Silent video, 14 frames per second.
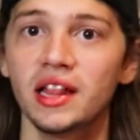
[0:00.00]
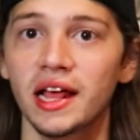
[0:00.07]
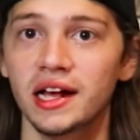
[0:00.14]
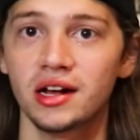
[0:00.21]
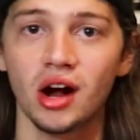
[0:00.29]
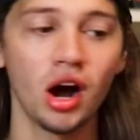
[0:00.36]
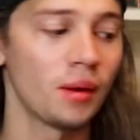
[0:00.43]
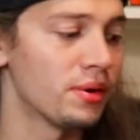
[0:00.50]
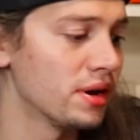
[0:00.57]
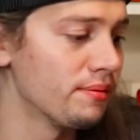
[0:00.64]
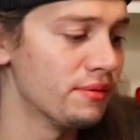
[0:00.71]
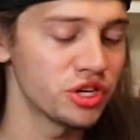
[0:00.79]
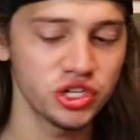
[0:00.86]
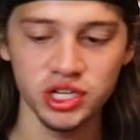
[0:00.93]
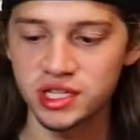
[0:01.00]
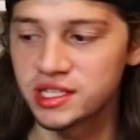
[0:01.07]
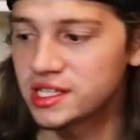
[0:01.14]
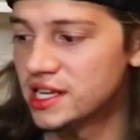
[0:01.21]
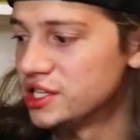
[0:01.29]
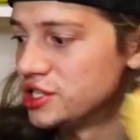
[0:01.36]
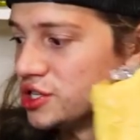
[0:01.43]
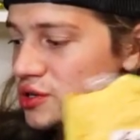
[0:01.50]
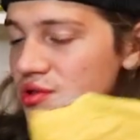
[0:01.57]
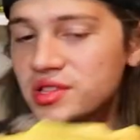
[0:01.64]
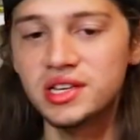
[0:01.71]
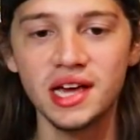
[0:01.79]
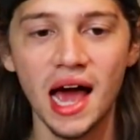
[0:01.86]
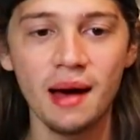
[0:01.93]
like carbon emissions into
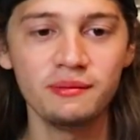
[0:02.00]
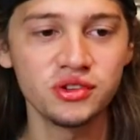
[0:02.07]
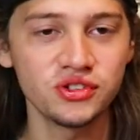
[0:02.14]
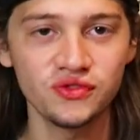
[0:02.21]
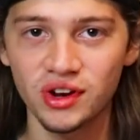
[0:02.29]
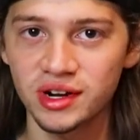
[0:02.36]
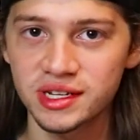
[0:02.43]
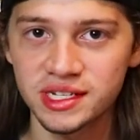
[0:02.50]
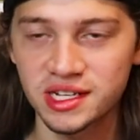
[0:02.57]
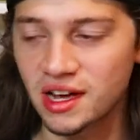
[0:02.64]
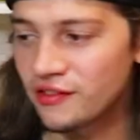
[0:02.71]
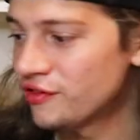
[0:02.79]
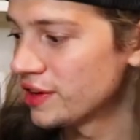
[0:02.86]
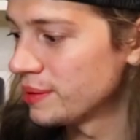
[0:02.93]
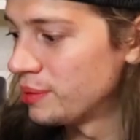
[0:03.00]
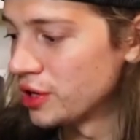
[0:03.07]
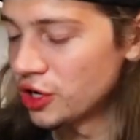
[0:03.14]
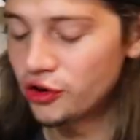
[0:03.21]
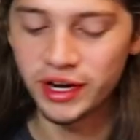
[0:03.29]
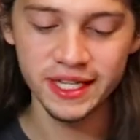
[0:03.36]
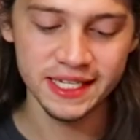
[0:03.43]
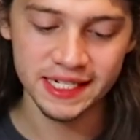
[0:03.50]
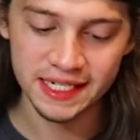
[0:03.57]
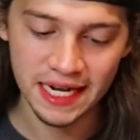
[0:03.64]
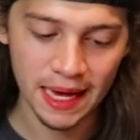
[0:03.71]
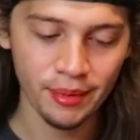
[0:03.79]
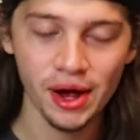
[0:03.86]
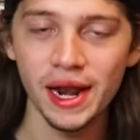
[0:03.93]
the atmosphere and stuff. Put a green
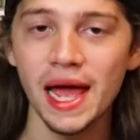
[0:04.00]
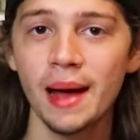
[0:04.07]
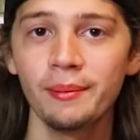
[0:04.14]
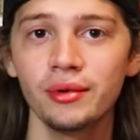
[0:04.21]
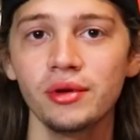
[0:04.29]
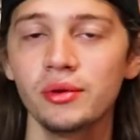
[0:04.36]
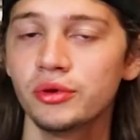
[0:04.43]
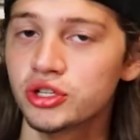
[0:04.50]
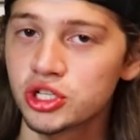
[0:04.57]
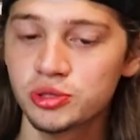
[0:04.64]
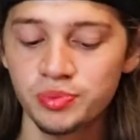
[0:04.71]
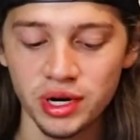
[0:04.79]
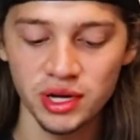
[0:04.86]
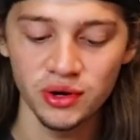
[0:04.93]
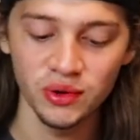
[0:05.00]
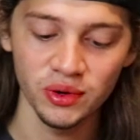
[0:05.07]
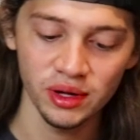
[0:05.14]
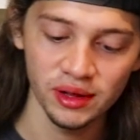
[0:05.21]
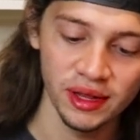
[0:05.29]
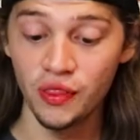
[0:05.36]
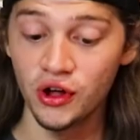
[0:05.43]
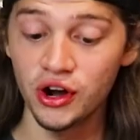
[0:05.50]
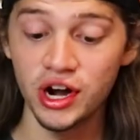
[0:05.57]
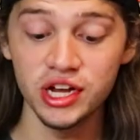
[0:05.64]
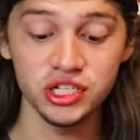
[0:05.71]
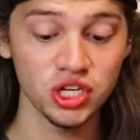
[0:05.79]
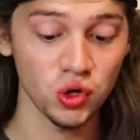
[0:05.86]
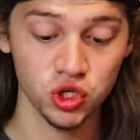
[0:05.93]
stamp on Apple, which is pretty cool. There
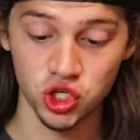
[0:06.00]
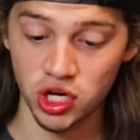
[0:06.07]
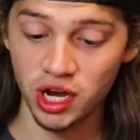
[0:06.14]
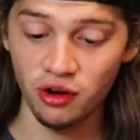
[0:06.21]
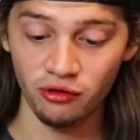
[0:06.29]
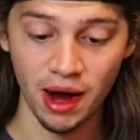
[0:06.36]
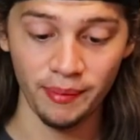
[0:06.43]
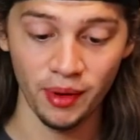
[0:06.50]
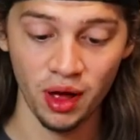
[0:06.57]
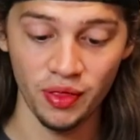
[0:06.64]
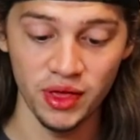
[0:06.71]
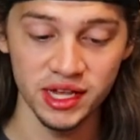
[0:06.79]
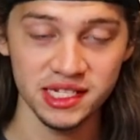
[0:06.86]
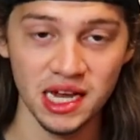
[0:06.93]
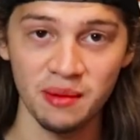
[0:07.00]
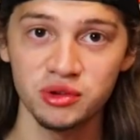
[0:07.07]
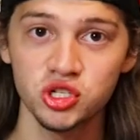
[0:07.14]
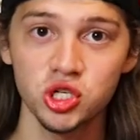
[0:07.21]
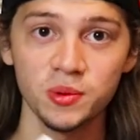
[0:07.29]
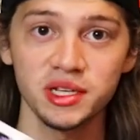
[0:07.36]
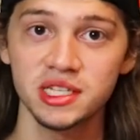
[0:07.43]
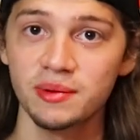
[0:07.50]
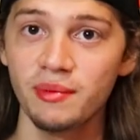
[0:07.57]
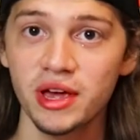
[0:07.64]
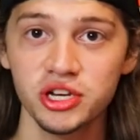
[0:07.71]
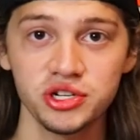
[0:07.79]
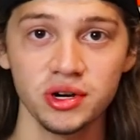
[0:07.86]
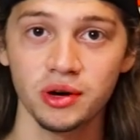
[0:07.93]
is no shrink wrap on this. I'm assuming to
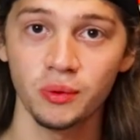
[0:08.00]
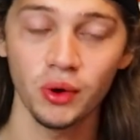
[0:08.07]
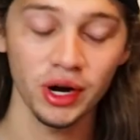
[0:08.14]
make sure it